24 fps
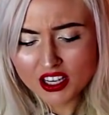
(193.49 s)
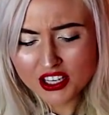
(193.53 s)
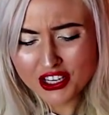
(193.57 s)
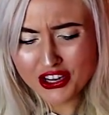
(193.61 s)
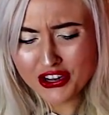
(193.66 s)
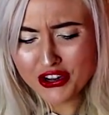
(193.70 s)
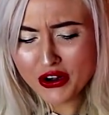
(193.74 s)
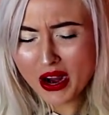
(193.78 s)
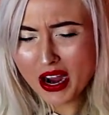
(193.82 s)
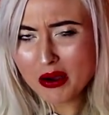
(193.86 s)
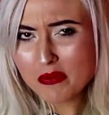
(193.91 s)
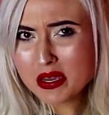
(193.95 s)

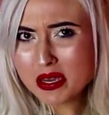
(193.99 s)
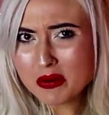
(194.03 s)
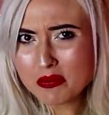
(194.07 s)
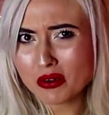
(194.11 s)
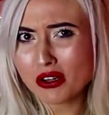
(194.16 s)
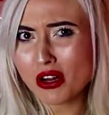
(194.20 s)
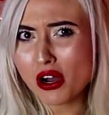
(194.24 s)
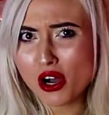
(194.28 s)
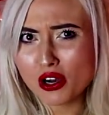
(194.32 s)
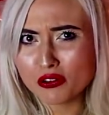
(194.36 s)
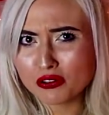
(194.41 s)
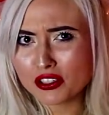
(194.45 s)
You know how
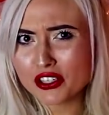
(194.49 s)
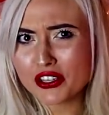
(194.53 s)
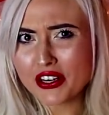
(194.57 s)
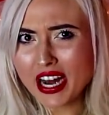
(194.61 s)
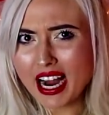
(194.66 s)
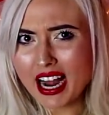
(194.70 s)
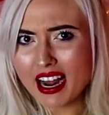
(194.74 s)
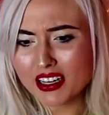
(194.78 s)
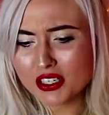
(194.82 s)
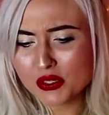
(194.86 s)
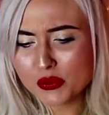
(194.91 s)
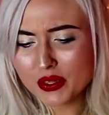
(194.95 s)
people
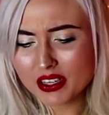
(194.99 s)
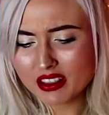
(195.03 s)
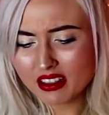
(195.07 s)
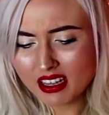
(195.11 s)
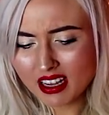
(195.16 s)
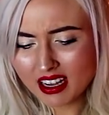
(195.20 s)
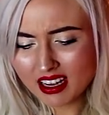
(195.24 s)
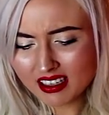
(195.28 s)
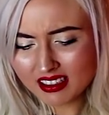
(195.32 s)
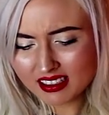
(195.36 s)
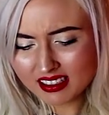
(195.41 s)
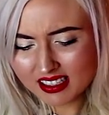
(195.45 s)
overreact with
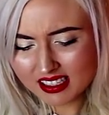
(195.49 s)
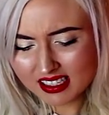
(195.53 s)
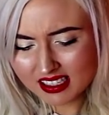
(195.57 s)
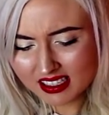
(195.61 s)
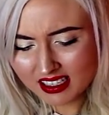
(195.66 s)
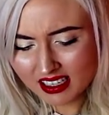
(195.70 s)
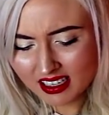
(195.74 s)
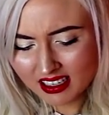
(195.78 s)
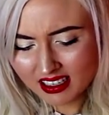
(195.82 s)
things?